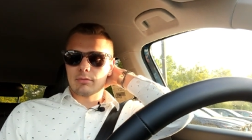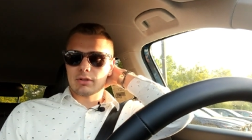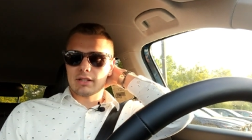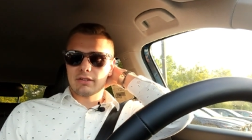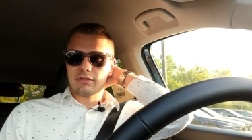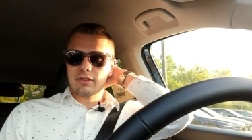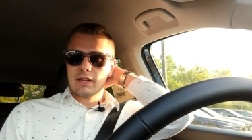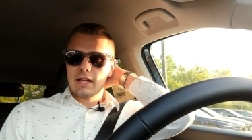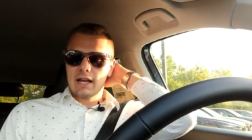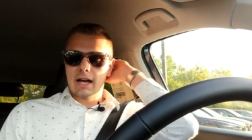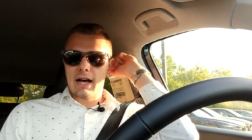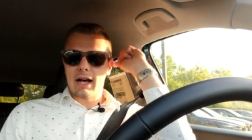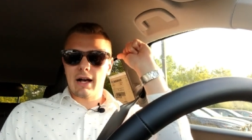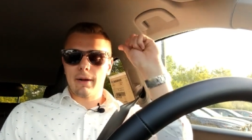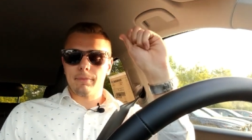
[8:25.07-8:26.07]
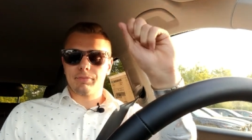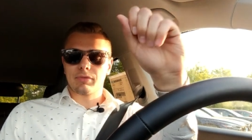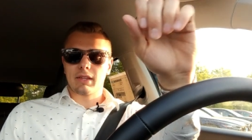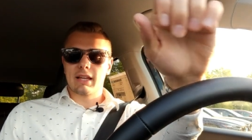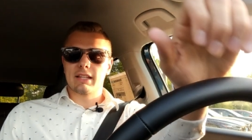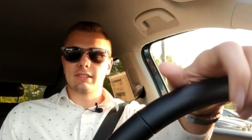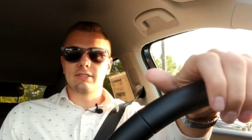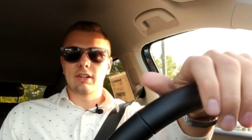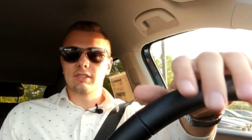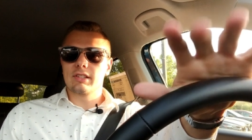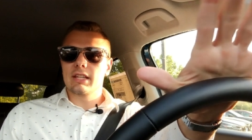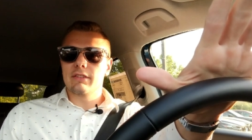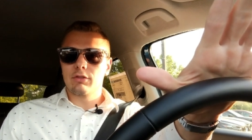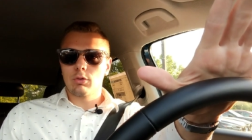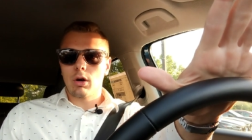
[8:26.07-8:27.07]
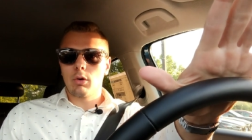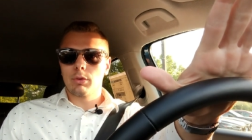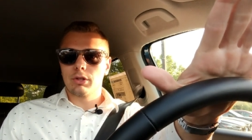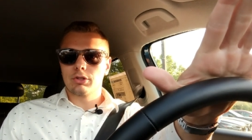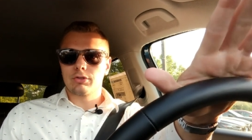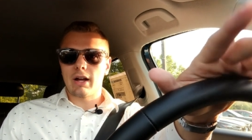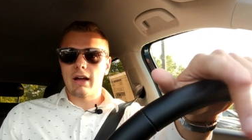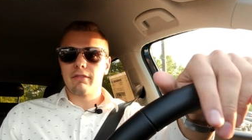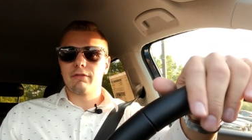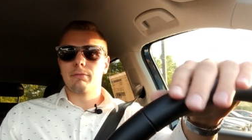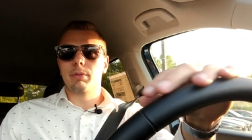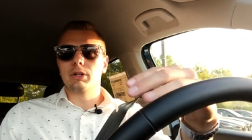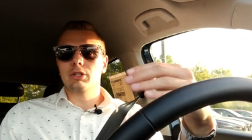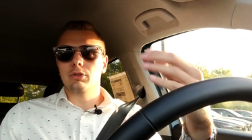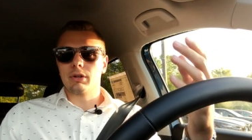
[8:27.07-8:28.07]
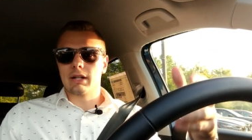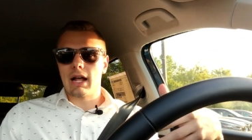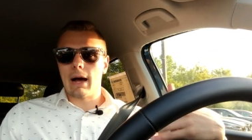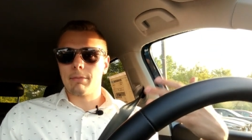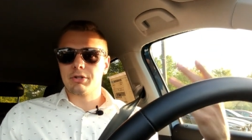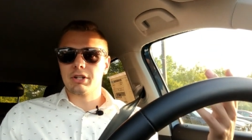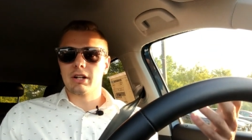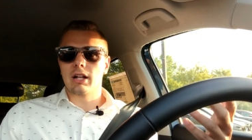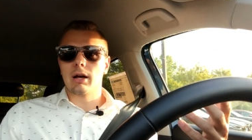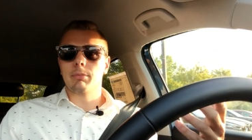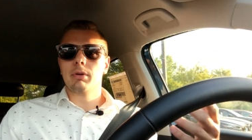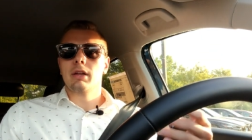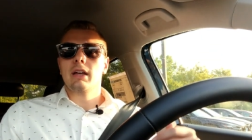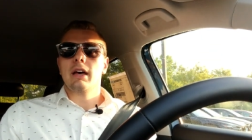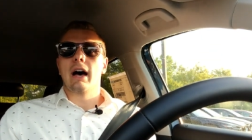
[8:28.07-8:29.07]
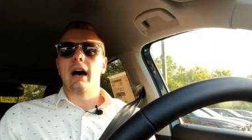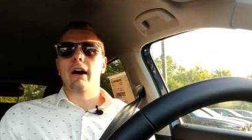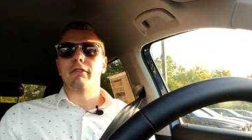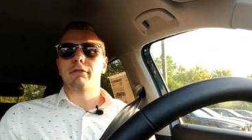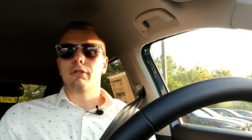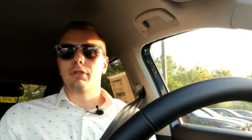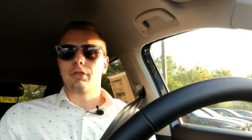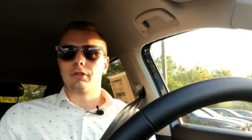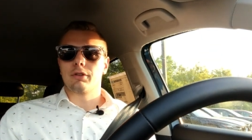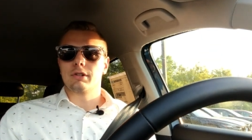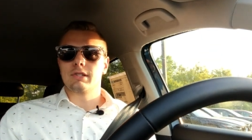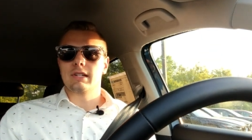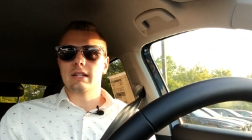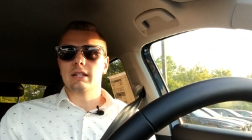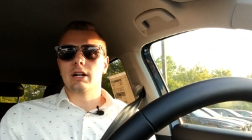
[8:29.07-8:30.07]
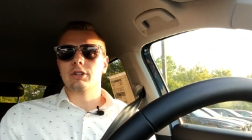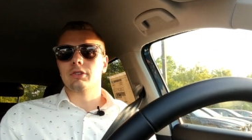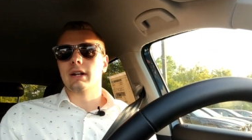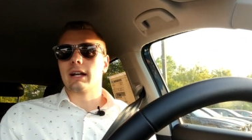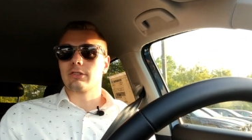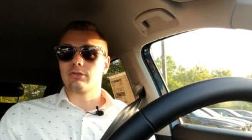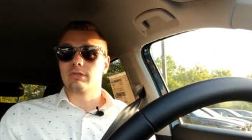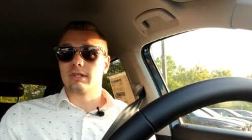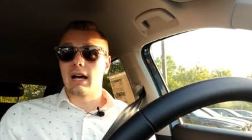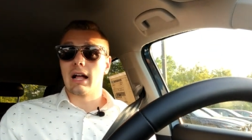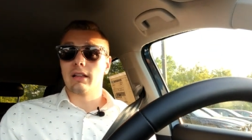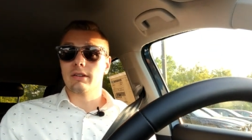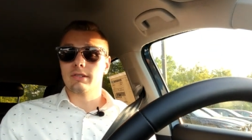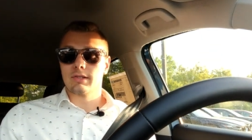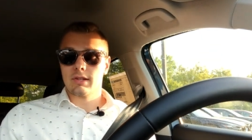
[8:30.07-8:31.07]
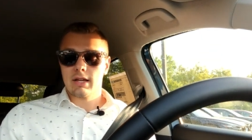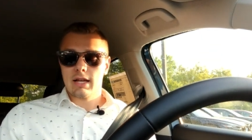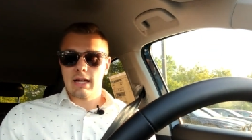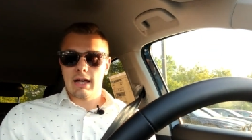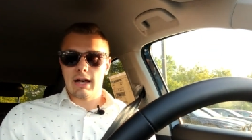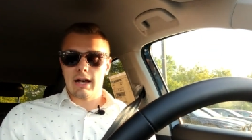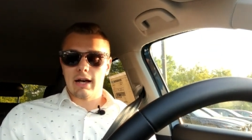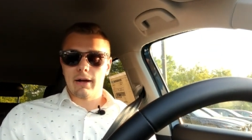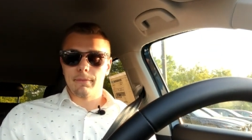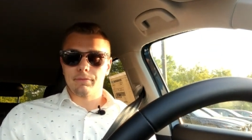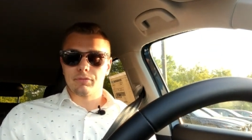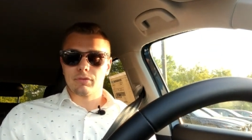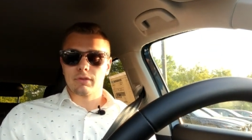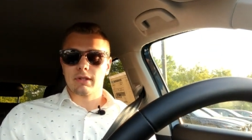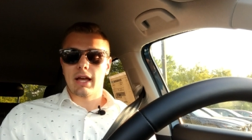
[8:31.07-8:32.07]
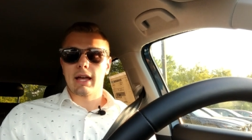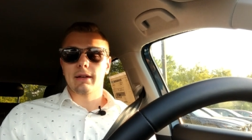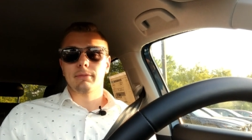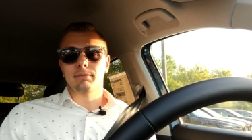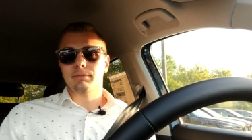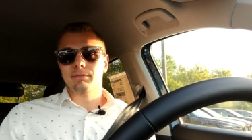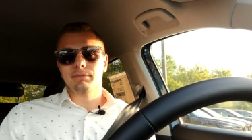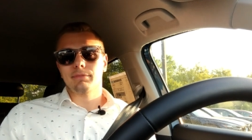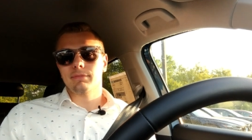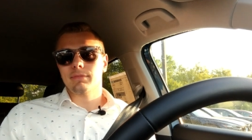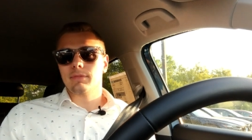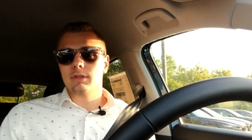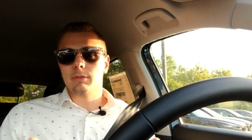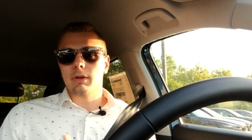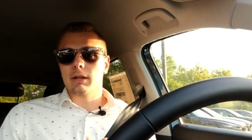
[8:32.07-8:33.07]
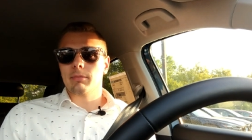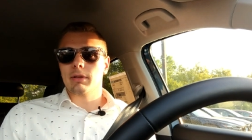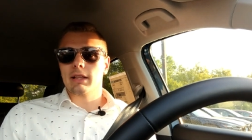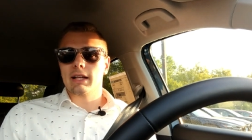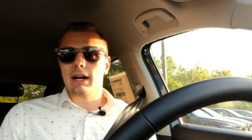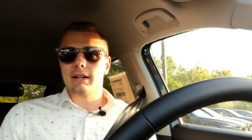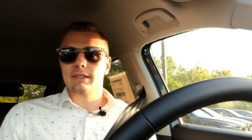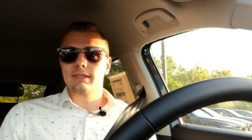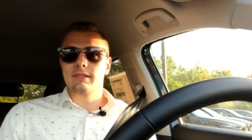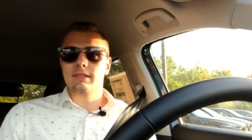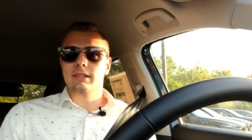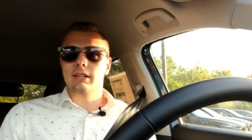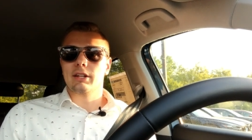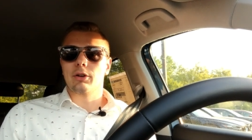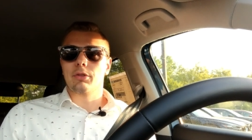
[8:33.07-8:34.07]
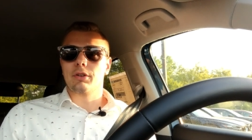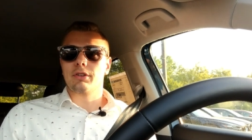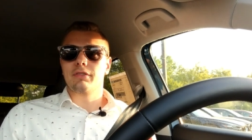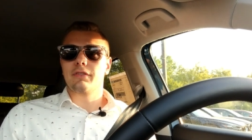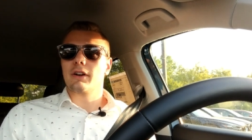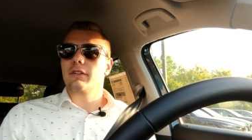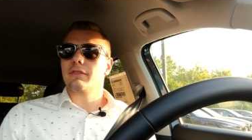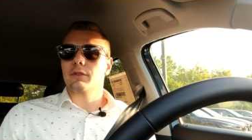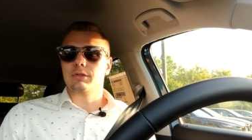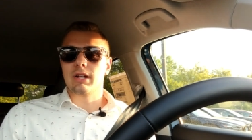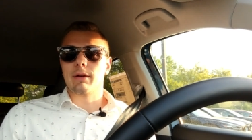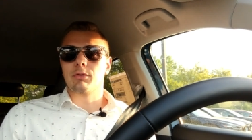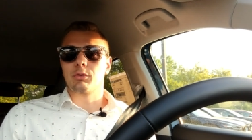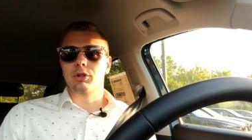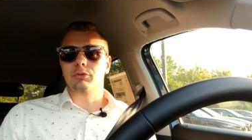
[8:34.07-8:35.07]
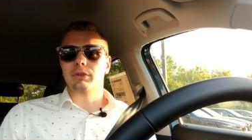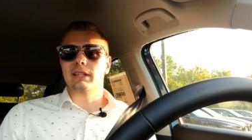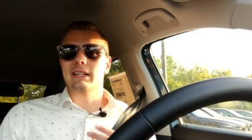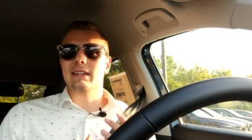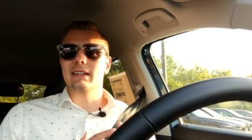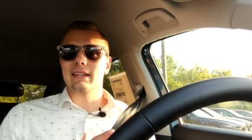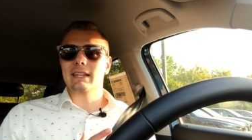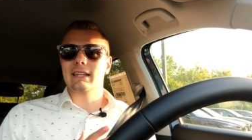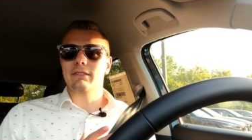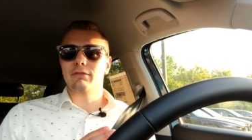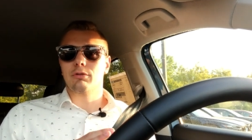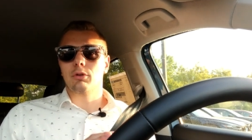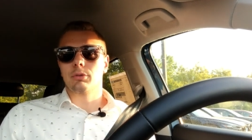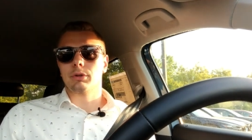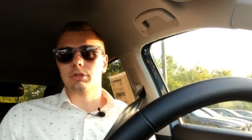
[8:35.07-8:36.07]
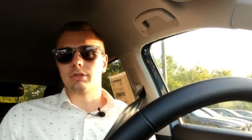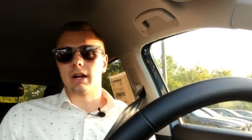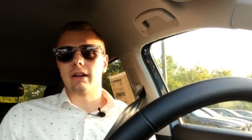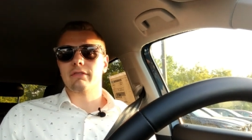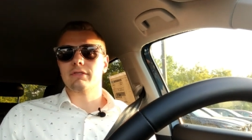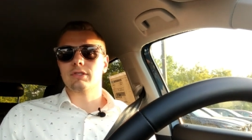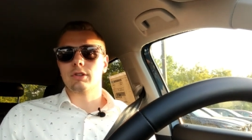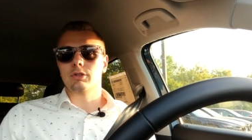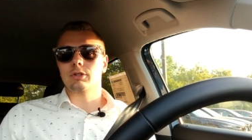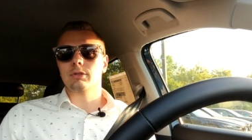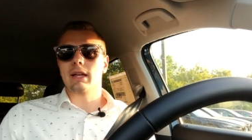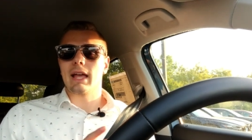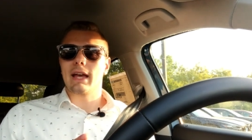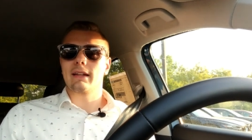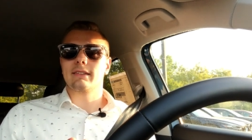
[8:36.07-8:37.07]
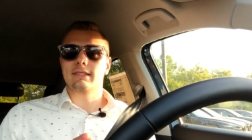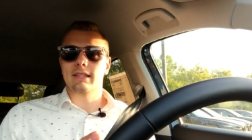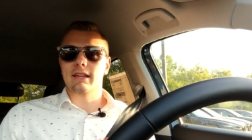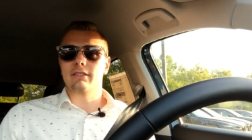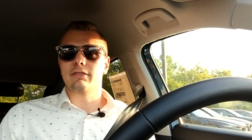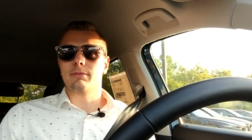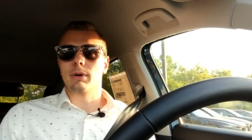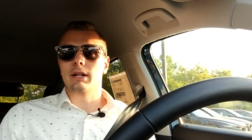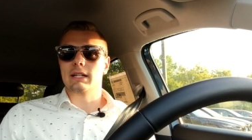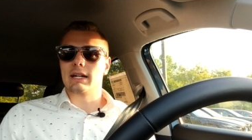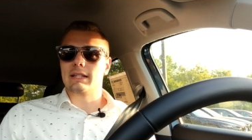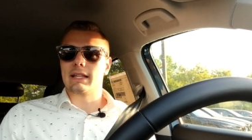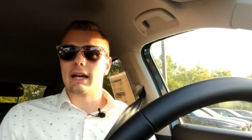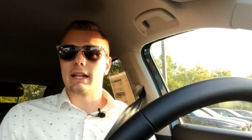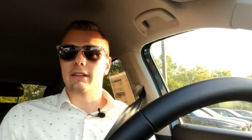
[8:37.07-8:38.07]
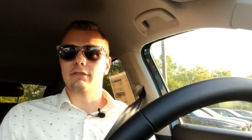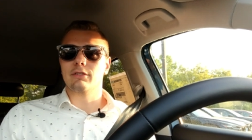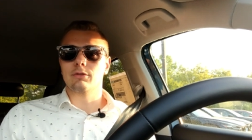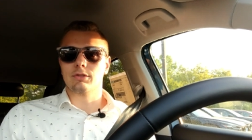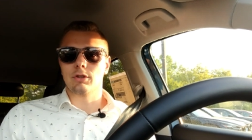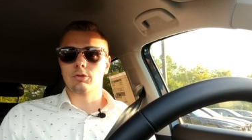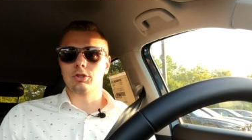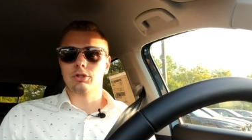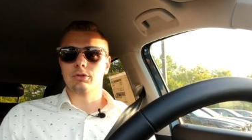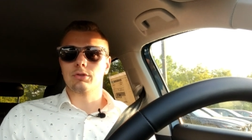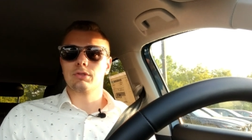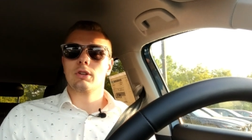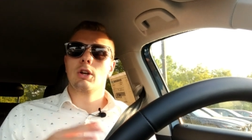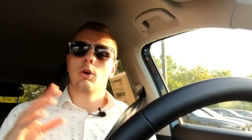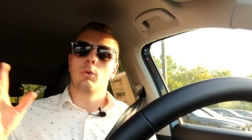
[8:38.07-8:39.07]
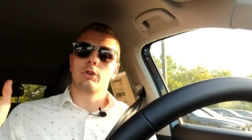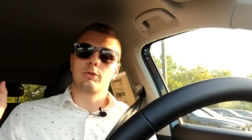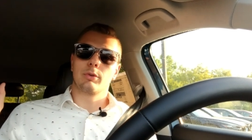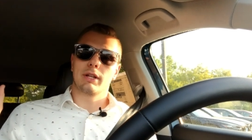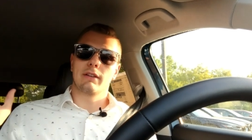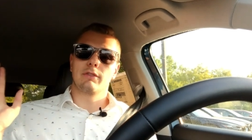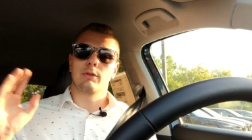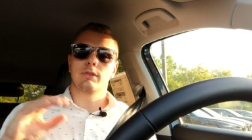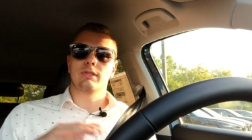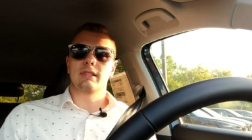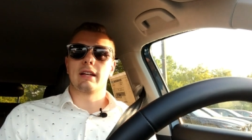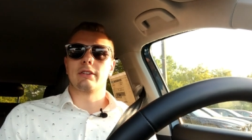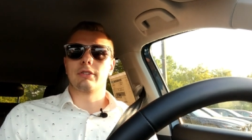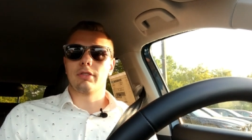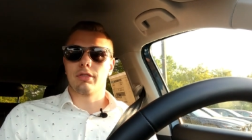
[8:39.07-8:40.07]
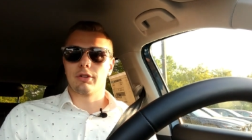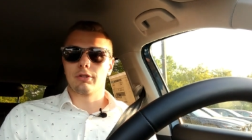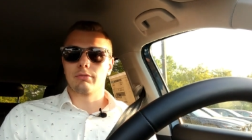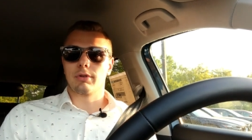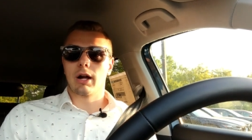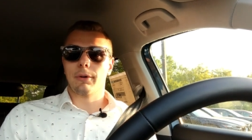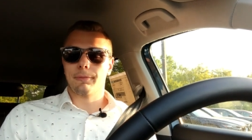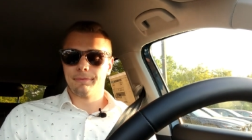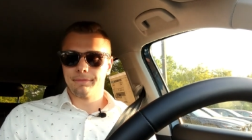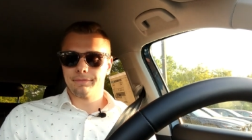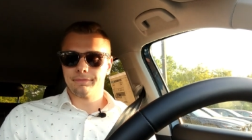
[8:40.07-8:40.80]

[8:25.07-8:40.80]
I believe. Um, this doesn't give you all-wheel drive, but you can option it up uh, for 1,300 extra dollars. Um, and to be completely honest, you know, there are very few times where you really need four-wheel drive, so you can save money on that if you so choose, which will give you a standard third row.